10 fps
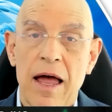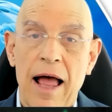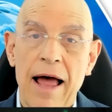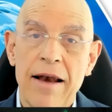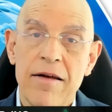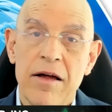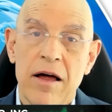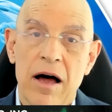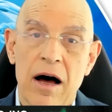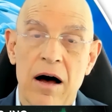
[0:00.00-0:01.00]
And
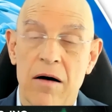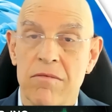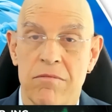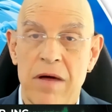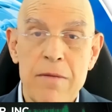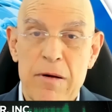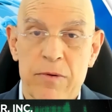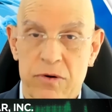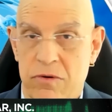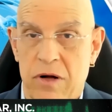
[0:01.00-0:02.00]
many
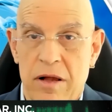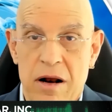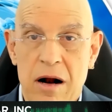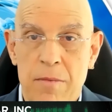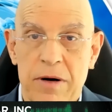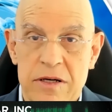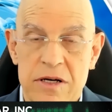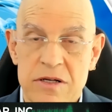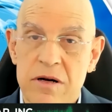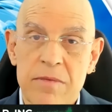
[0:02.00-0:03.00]
people call it an operating
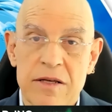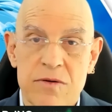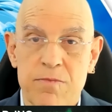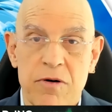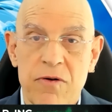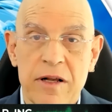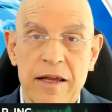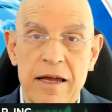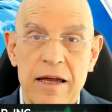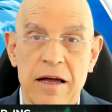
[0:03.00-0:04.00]
system. That's
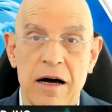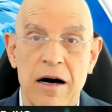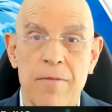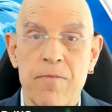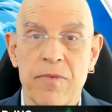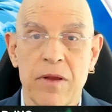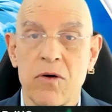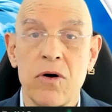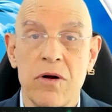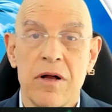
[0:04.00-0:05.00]
perfectly
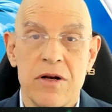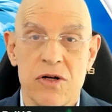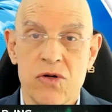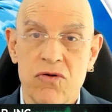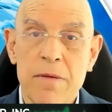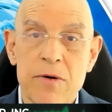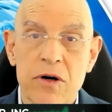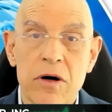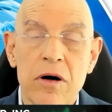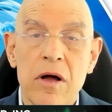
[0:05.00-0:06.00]
good
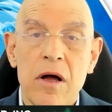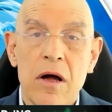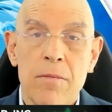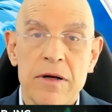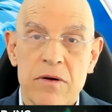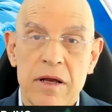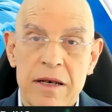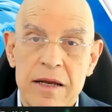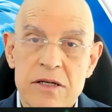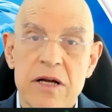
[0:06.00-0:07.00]
descriptor, but it
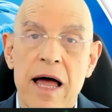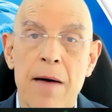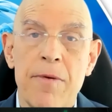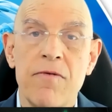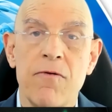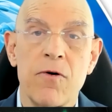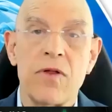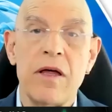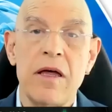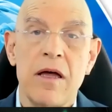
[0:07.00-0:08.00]
needs to happen for
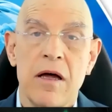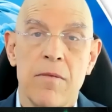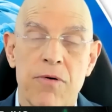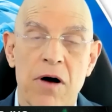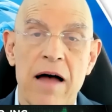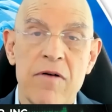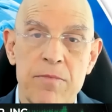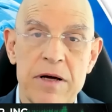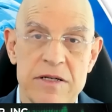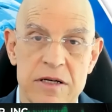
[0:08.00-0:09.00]
the private
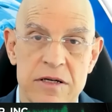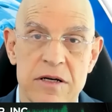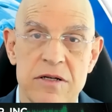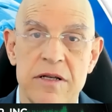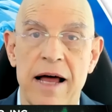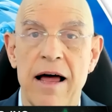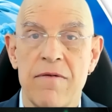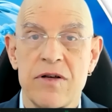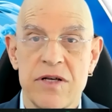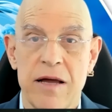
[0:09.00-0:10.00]
businesses that have
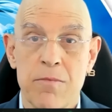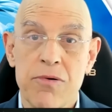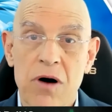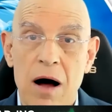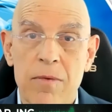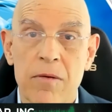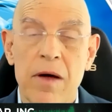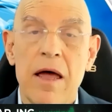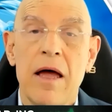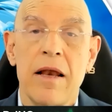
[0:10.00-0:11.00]
the same problem.
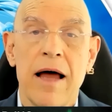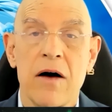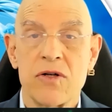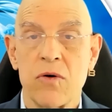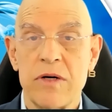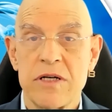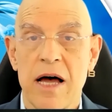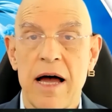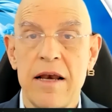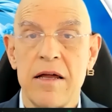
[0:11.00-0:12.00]
Now, so we
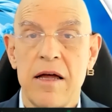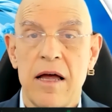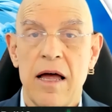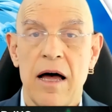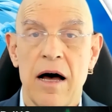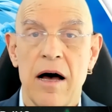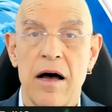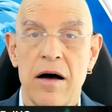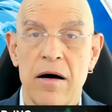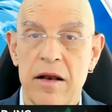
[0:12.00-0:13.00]
signed
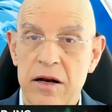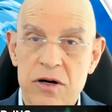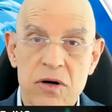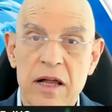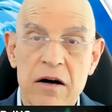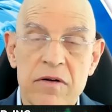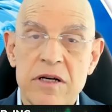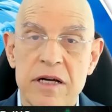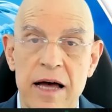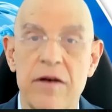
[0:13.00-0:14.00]
an initial letter of
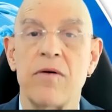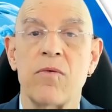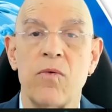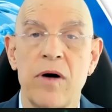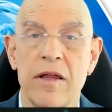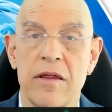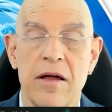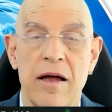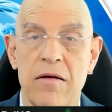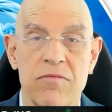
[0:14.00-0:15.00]
intent with
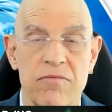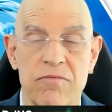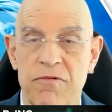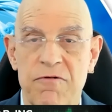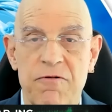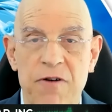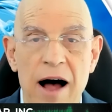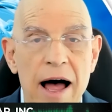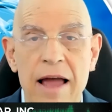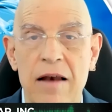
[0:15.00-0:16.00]
a
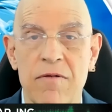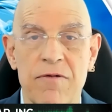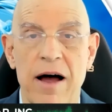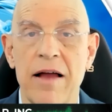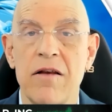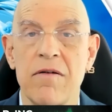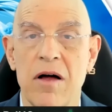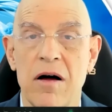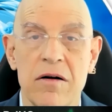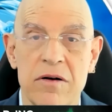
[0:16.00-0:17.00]
fine
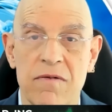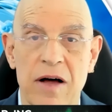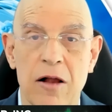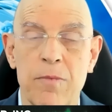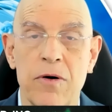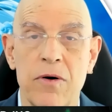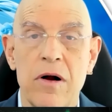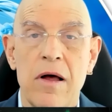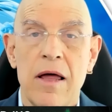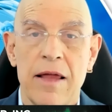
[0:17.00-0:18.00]
developer
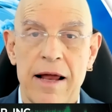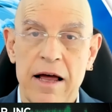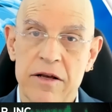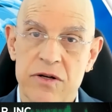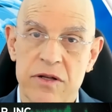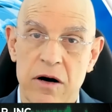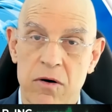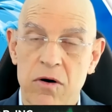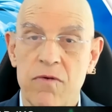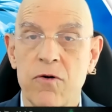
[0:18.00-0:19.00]
that has their
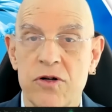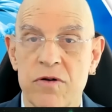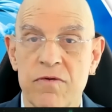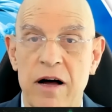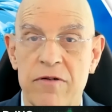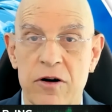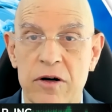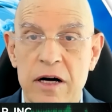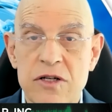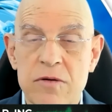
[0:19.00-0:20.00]
own Fortune 500
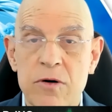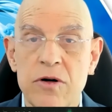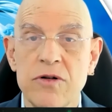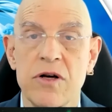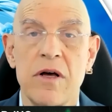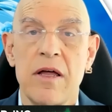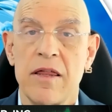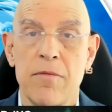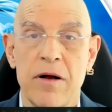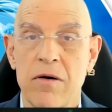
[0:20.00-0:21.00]
customers.
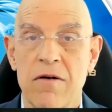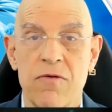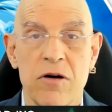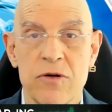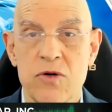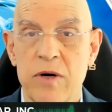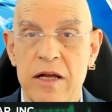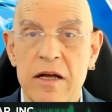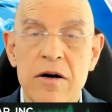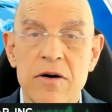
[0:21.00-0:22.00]
They've been around for almost 20
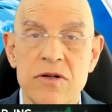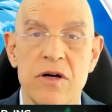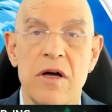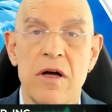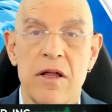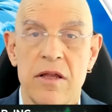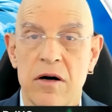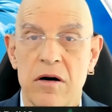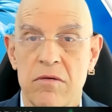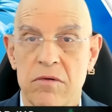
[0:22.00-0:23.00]
years.
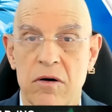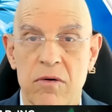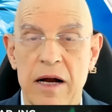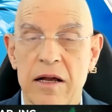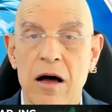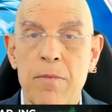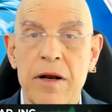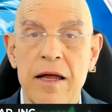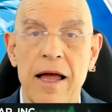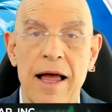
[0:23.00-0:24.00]
They're a great
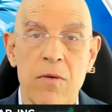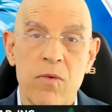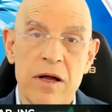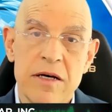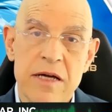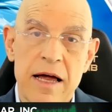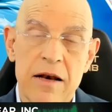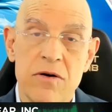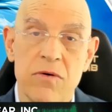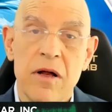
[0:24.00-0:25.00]
company, and we
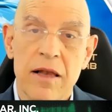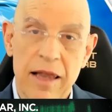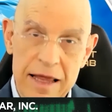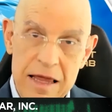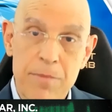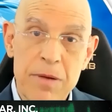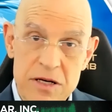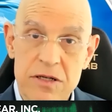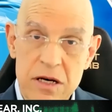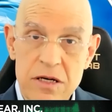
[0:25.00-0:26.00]
intend to let that
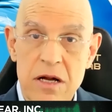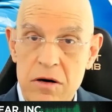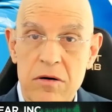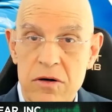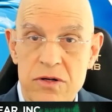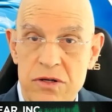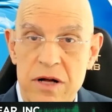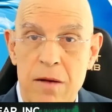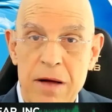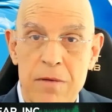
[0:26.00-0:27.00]
business continue because it's
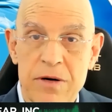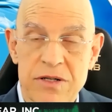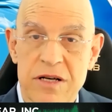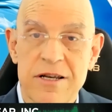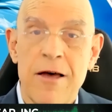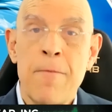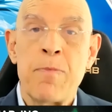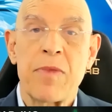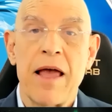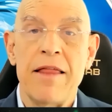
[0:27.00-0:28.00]
not a bad business,
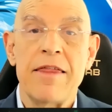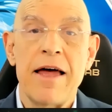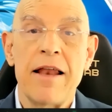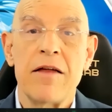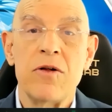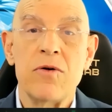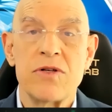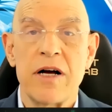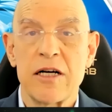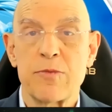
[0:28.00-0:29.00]
and then use
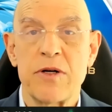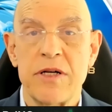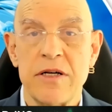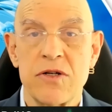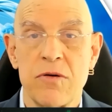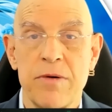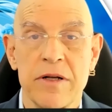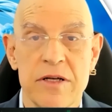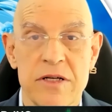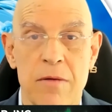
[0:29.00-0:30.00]
their expertise to build
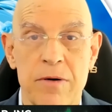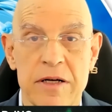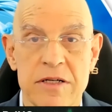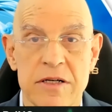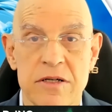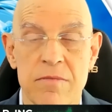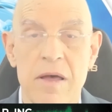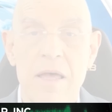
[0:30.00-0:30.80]
this operating system.